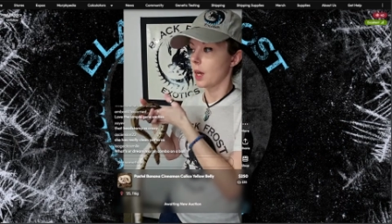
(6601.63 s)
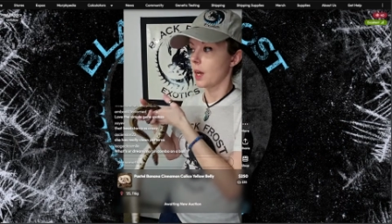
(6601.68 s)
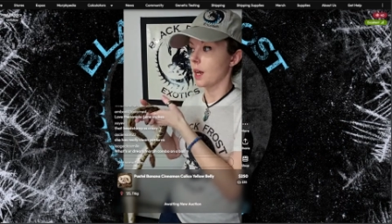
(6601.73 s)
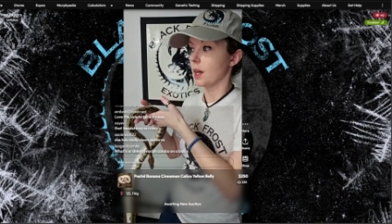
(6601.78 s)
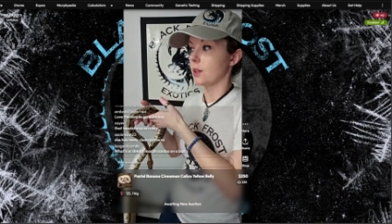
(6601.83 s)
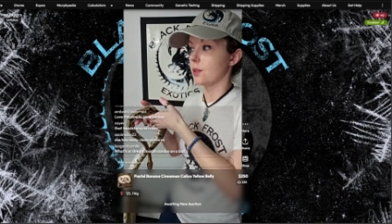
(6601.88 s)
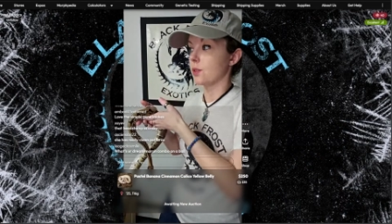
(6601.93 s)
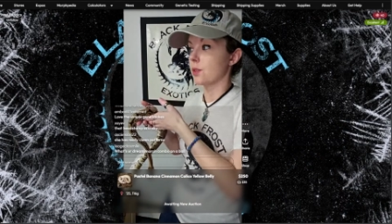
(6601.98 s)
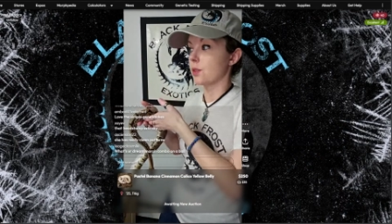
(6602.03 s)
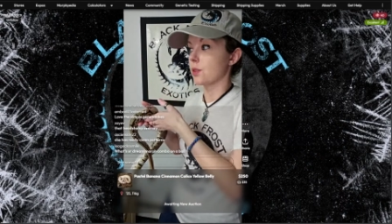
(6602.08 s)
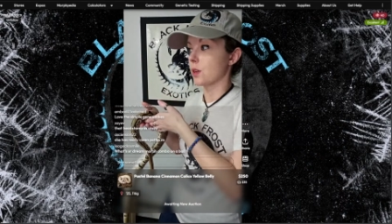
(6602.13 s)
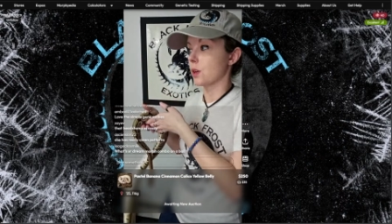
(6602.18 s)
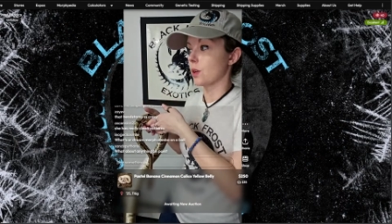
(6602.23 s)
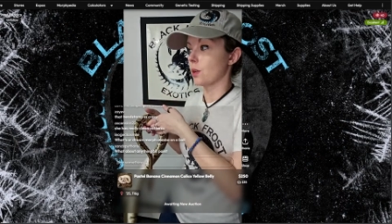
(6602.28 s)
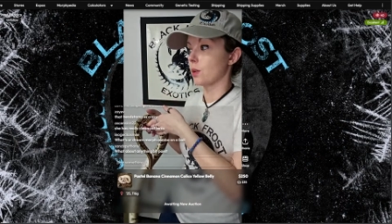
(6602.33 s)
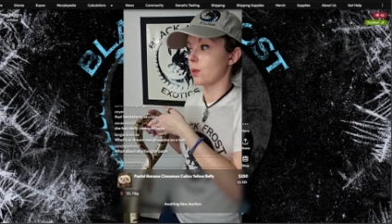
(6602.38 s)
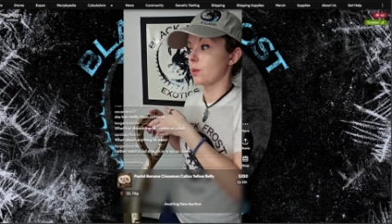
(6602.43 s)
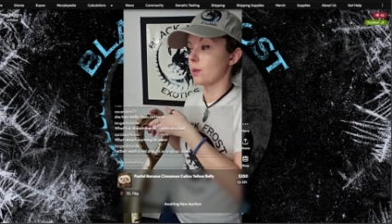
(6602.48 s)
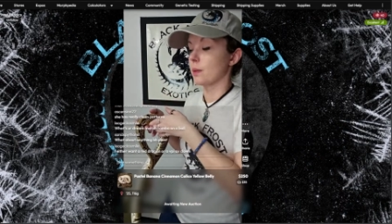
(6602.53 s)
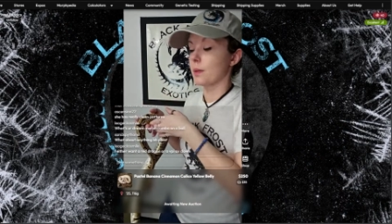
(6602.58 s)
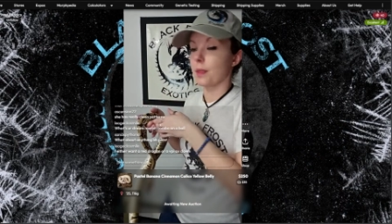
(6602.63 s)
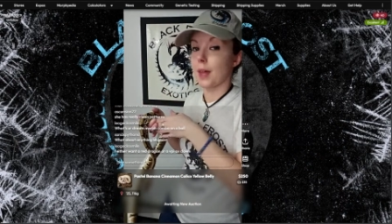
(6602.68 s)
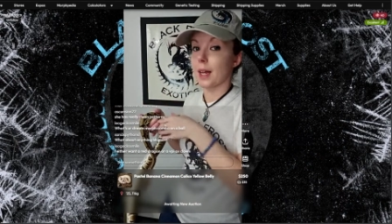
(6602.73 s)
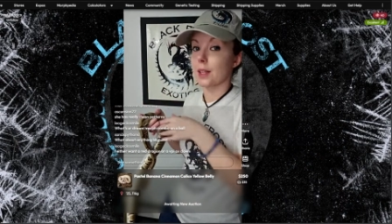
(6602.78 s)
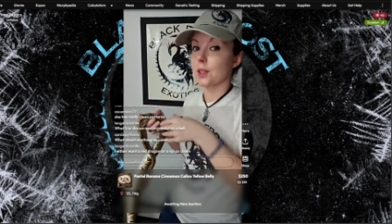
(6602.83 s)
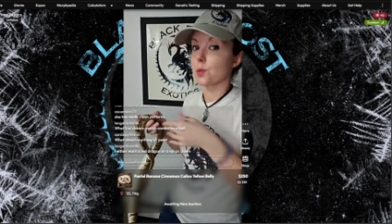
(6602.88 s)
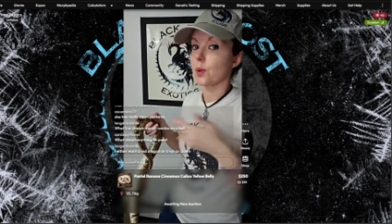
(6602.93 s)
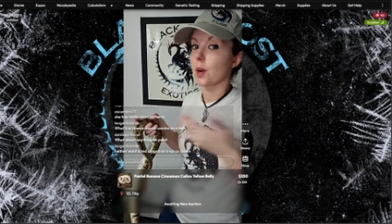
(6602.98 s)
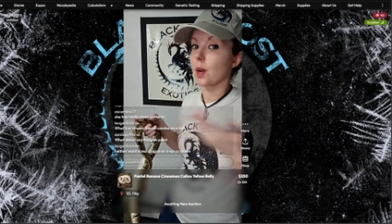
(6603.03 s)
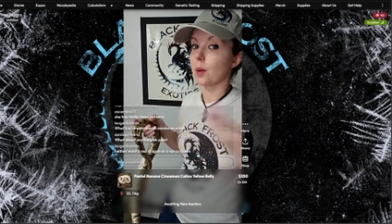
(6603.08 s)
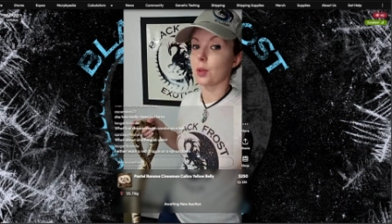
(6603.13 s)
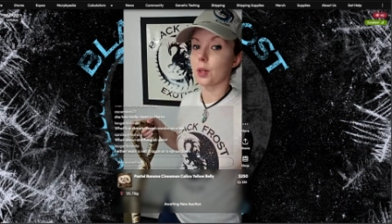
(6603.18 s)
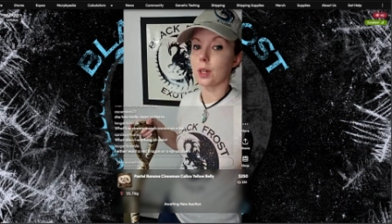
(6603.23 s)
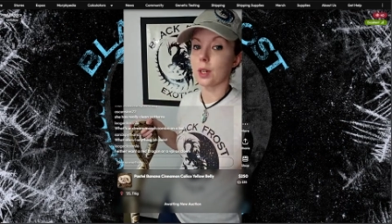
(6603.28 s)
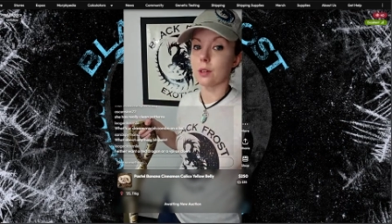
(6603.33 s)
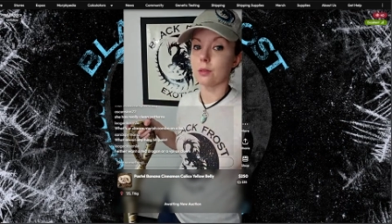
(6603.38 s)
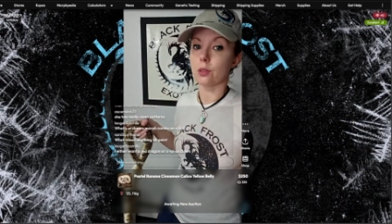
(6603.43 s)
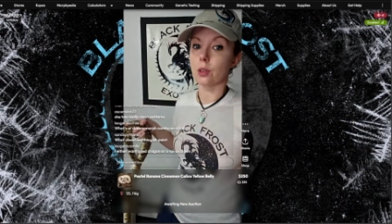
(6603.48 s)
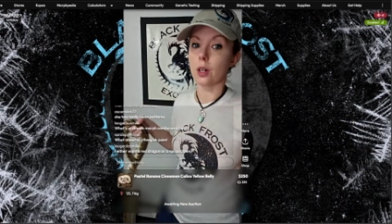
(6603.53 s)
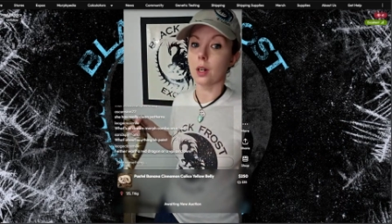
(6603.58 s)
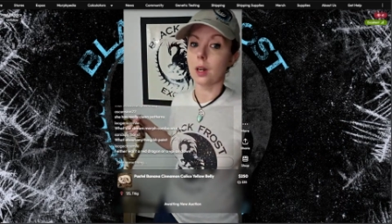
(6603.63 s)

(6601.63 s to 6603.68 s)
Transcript: And so that's what I'm looking for.